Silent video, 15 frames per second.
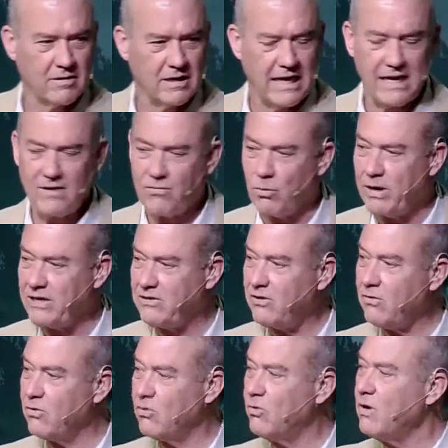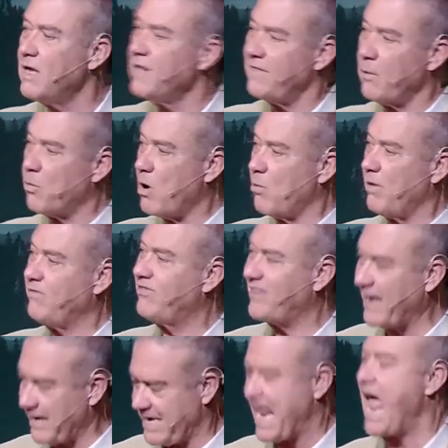And if we do, then what we've
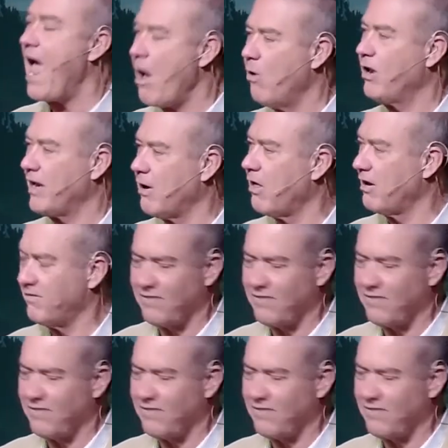set down in all of